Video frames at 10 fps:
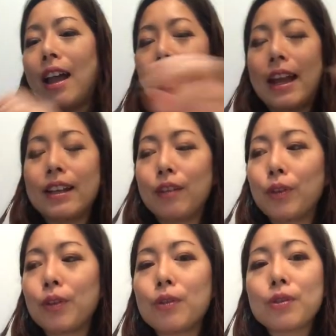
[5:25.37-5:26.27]
And
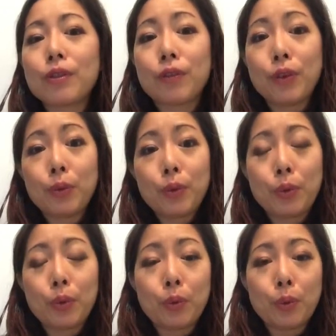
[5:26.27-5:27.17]
for those of you
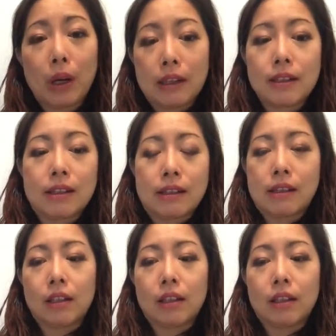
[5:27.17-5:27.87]
who want